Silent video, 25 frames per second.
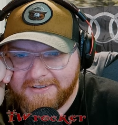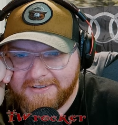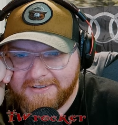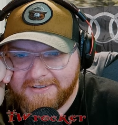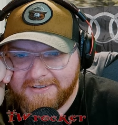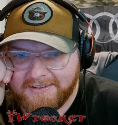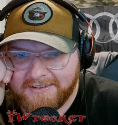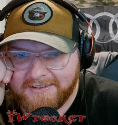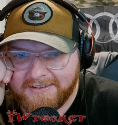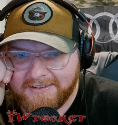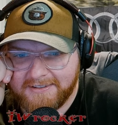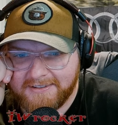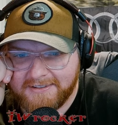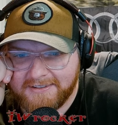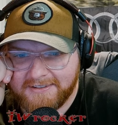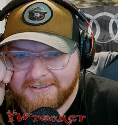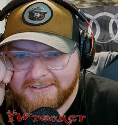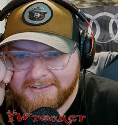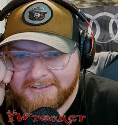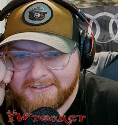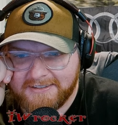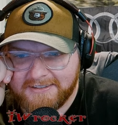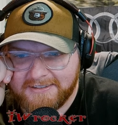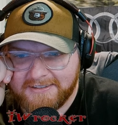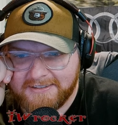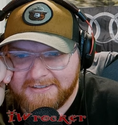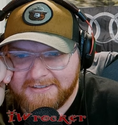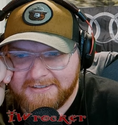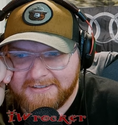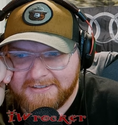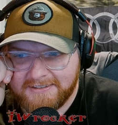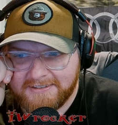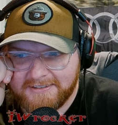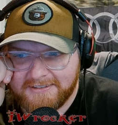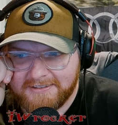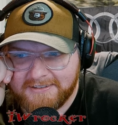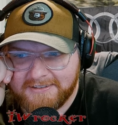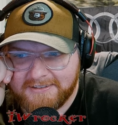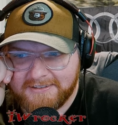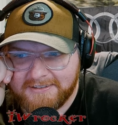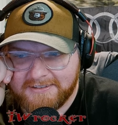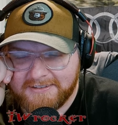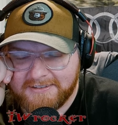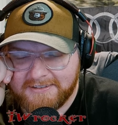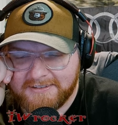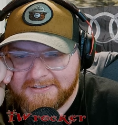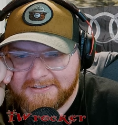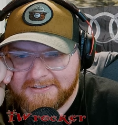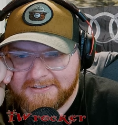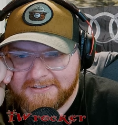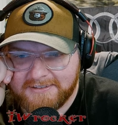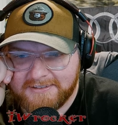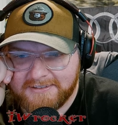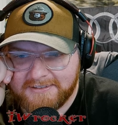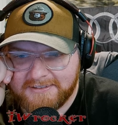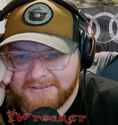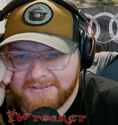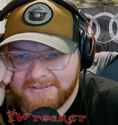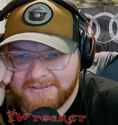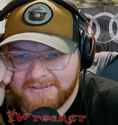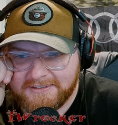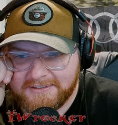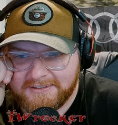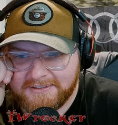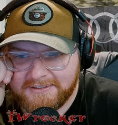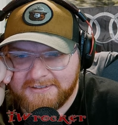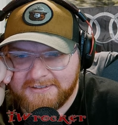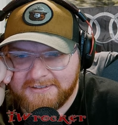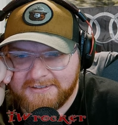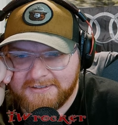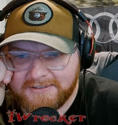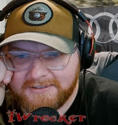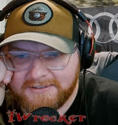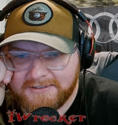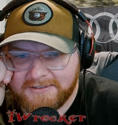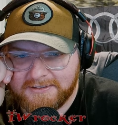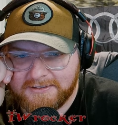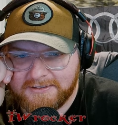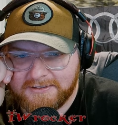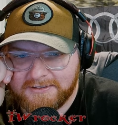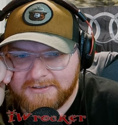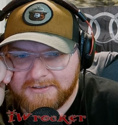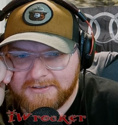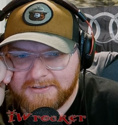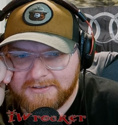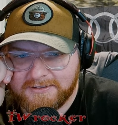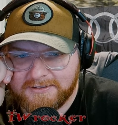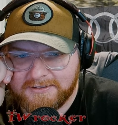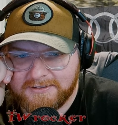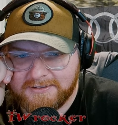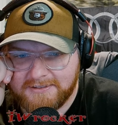[no speech]